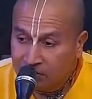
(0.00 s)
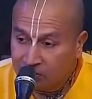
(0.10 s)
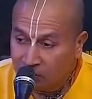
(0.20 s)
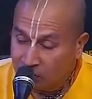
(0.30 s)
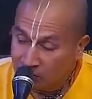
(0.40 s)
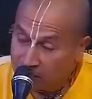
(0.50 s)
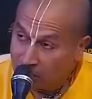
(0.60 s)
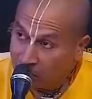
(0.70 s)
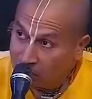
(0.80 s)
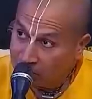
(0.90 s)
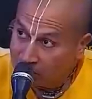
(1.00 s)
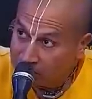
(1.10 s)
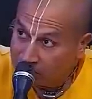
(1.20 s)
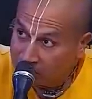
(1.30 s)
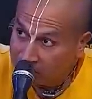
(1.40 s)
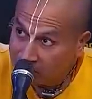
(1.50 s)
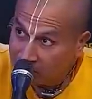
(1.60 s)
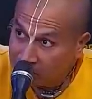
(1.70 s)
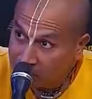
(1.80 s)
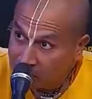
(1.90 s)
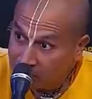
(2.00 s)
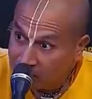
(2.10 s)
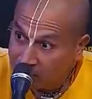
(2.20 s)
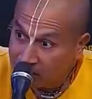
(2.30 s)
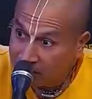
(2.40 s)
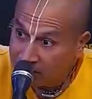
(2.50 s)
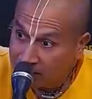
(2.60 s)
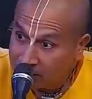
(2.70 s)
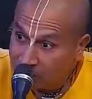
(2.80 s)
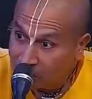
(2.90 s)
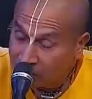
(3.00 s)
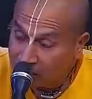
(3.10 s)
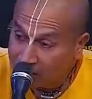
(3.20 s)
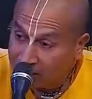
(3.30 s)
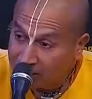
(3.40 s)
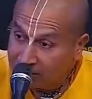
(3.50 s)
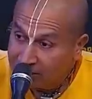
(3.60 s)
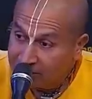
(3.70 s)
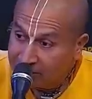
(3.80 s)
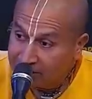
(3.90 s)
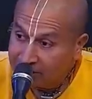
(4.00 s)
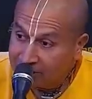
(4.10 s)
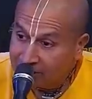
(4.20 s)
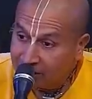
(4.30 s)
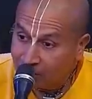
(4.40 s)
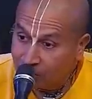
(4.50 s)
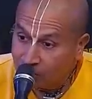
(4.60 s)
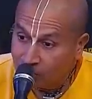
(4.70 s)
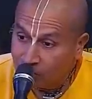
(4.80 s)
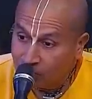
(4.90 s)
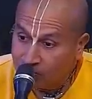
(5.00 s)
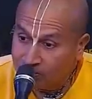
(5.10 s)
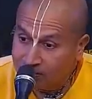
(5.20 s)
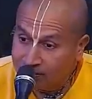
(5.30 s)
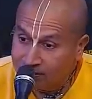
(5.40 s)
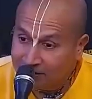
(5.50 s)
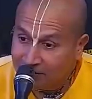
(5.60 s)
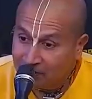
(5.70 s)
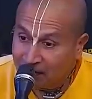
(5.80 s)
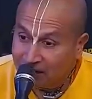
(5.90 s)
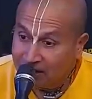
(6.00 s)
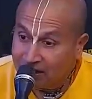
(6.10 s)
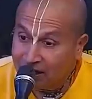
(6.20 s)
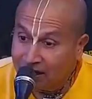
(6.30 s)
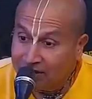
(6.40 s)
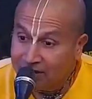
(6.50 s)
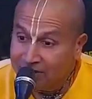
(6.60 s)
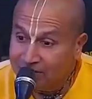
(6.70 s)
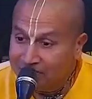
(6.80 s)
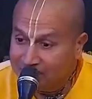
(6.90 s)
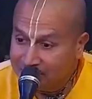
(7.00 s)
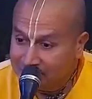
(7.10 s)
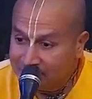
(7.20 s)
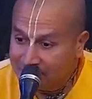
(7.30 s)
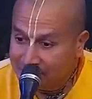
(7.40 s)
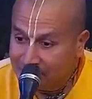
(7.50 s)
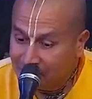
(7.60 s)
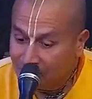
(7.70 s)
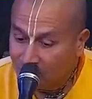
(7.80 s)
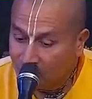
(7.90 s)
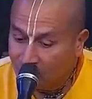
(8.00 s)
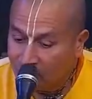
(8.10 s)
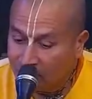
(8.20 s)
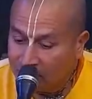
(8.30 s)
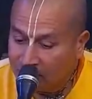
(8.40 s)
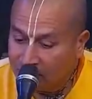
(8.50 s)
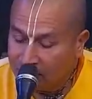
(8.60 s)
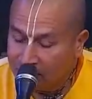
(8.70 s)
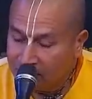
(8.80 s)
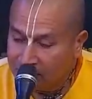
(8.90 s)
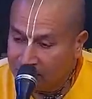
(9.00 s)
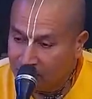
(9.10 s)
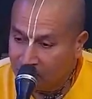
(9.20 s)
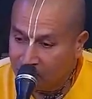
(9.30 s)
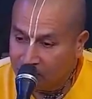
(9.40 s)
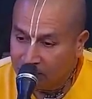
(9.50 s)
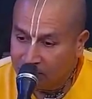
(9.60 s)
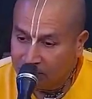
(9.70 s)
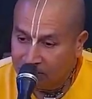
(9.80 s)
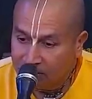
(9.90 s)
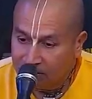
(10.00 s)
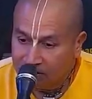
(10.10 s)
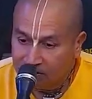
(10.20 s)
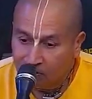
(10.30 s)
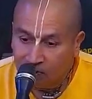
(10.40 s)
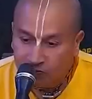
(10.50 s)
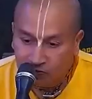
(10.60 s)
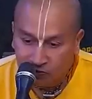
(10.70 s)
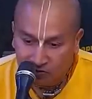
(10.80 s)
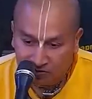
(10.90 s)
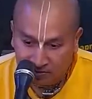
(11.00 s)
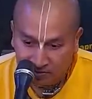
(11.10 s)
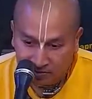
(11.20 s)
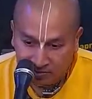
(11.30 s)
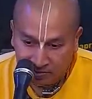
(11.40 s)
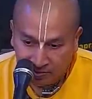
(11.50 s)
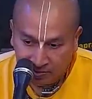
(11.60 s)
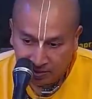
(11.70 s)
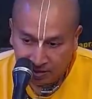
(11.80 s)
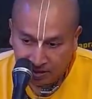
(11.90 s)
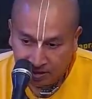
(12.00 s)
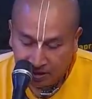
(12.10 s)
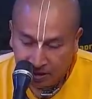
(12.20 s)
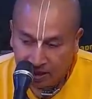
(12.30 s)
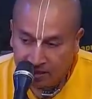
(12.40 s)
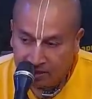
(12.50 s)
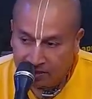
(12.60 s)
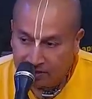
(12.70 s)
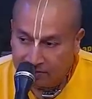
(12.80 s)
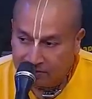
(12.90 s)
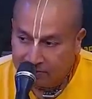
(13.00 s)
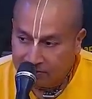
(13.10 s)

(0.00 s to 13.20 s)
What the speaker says: So Prabhupada brought down something which was very, very esoteric, down to practical action. Go and distribute books. And